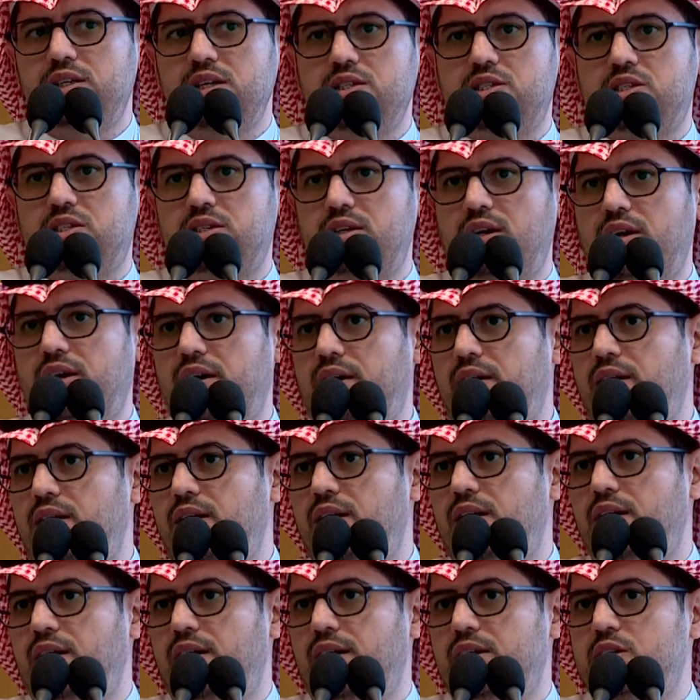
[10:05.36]
it's
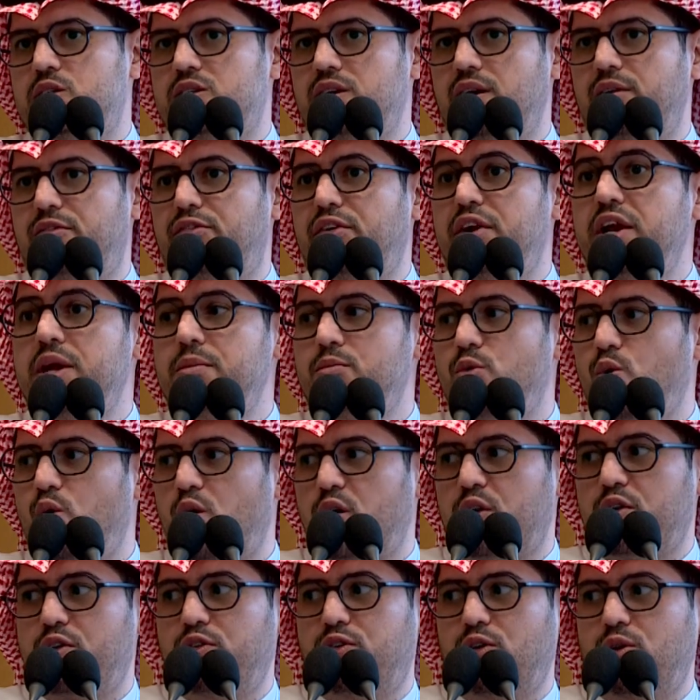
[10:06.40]
It's a
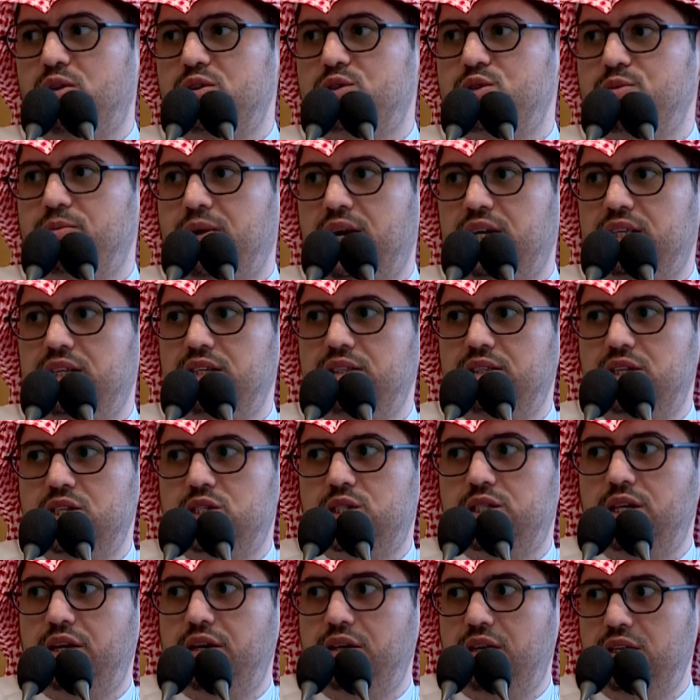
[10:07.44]
framework for smart
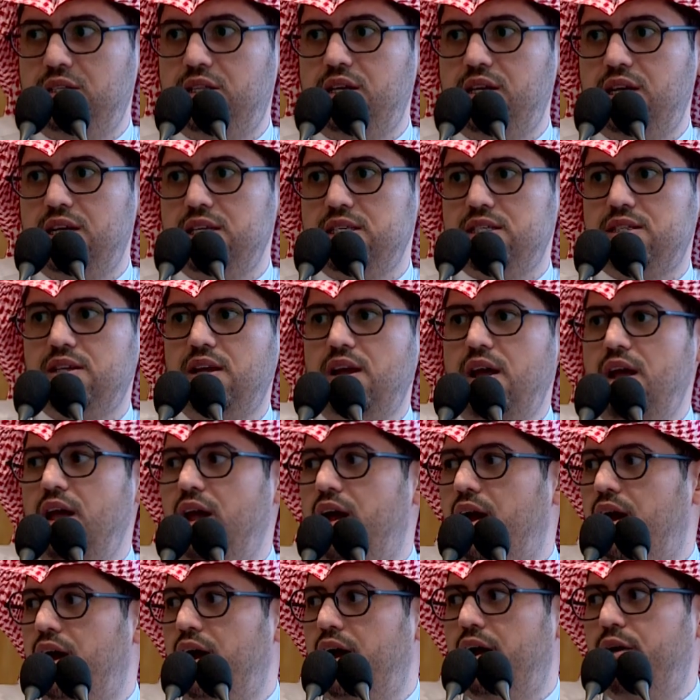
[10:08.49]
industry readiness,
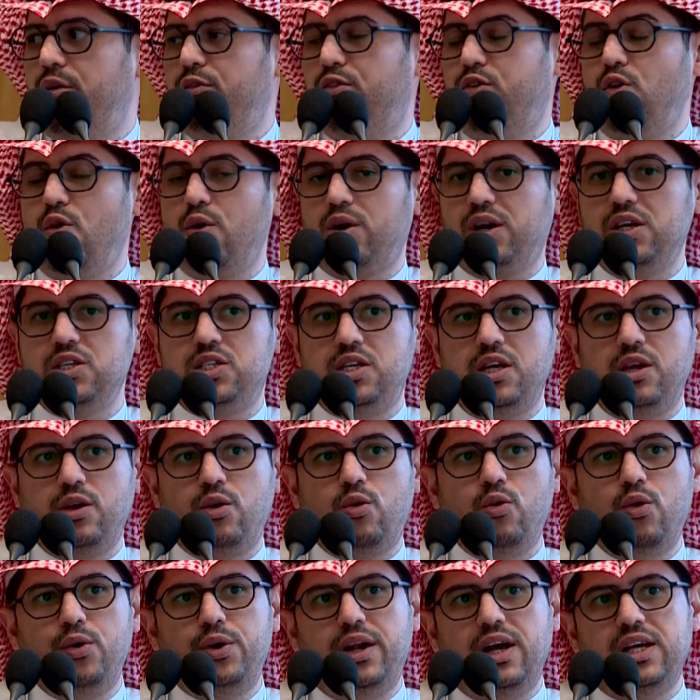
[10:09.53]
focusing
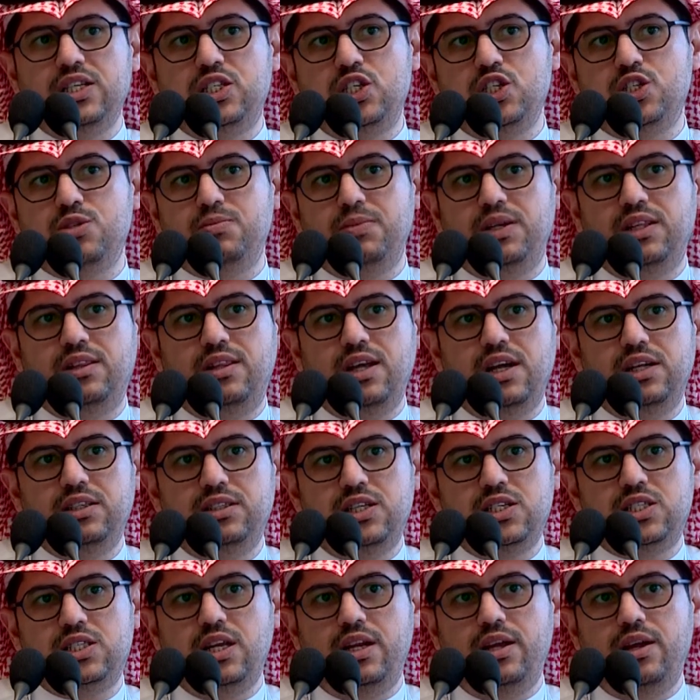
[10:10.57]
on assessment the
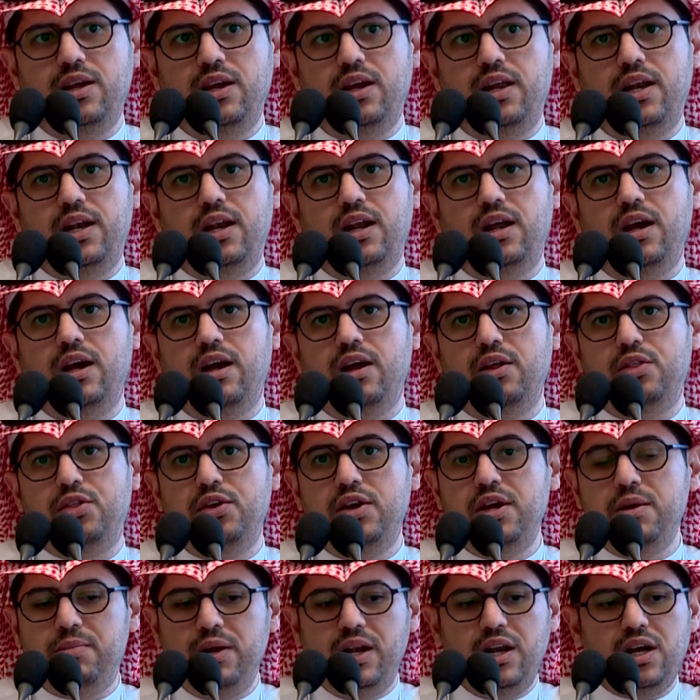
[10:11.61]
industry in
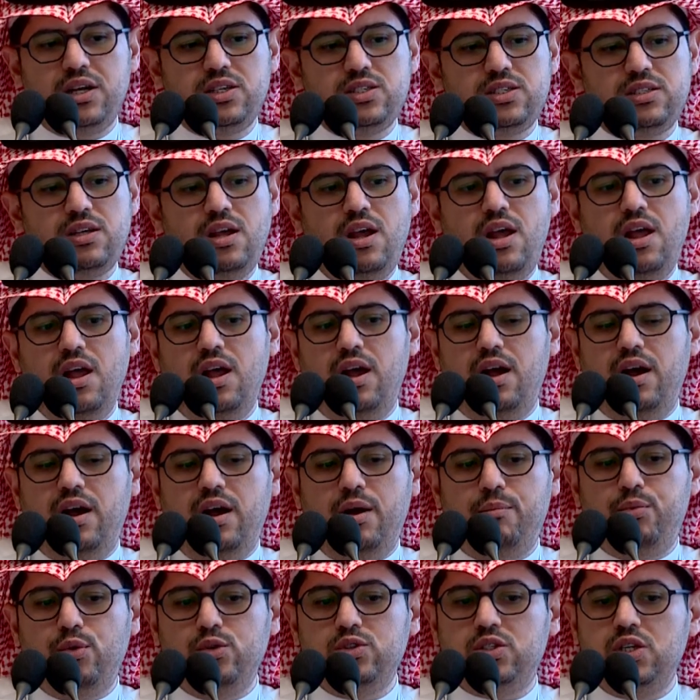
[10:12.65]
3 pillars:
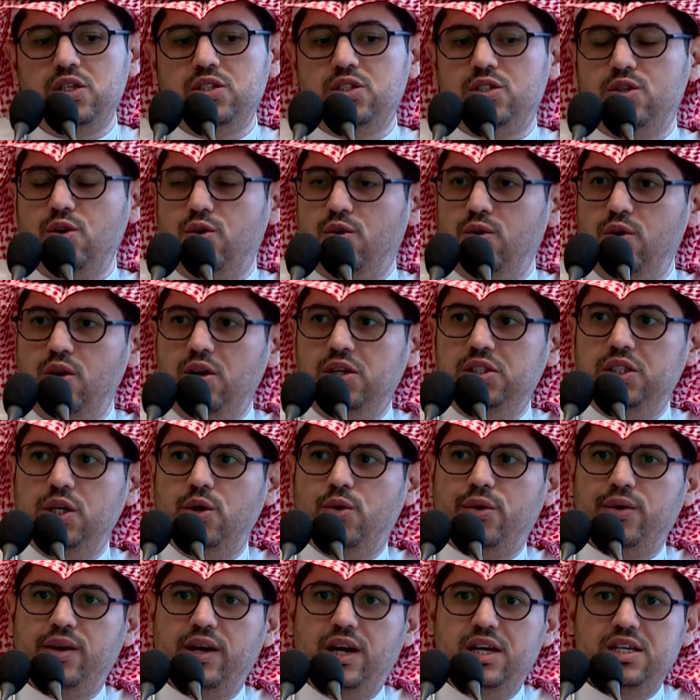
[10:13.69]
process, technology,
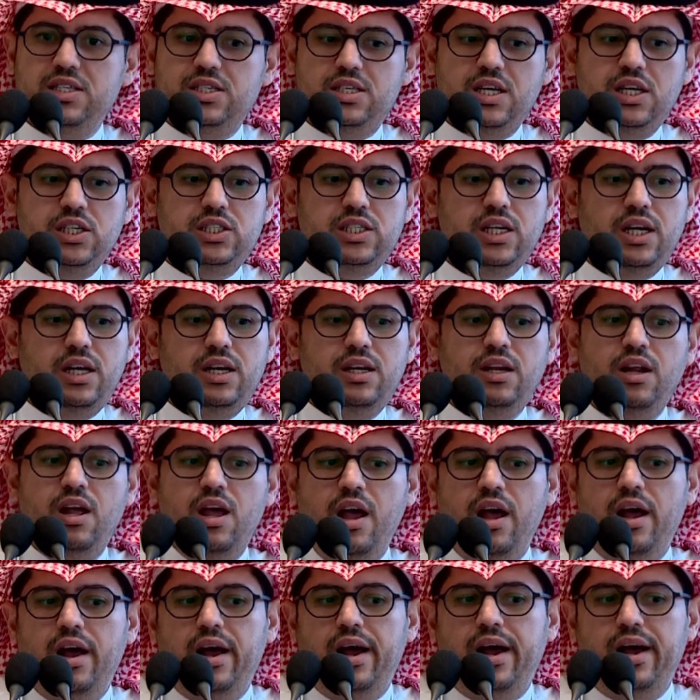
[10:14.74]
organization,
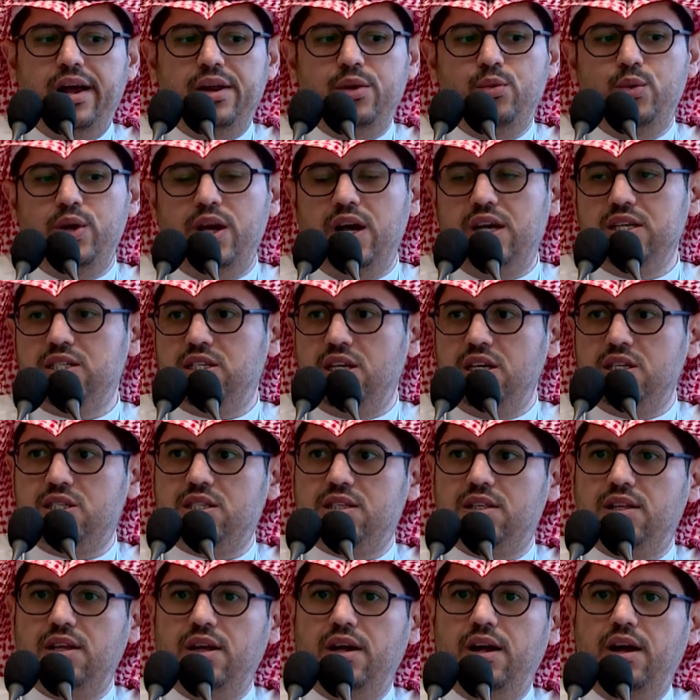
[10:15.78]
and we assess
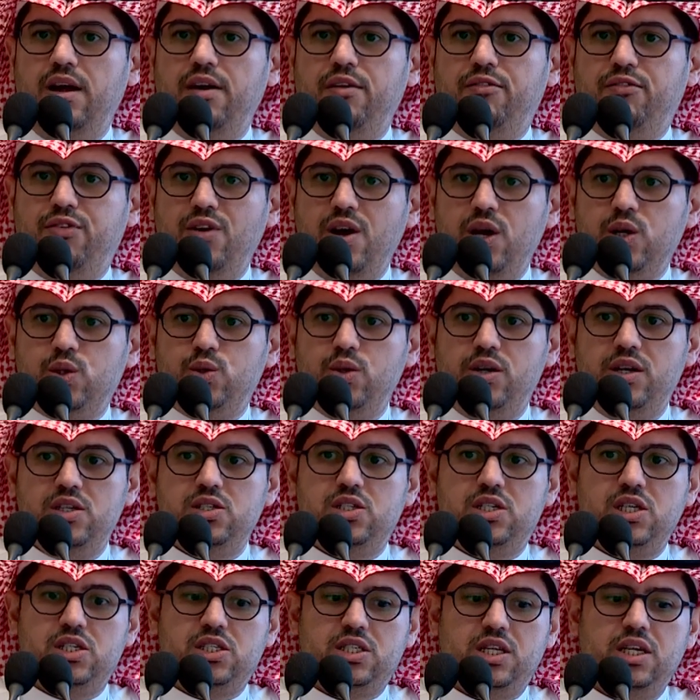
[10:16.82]
factory in
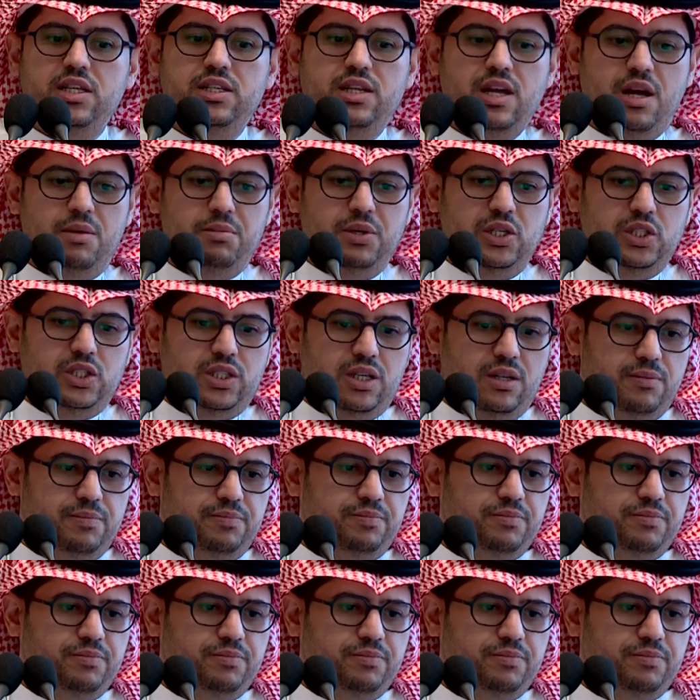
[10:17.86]
16 dimensions.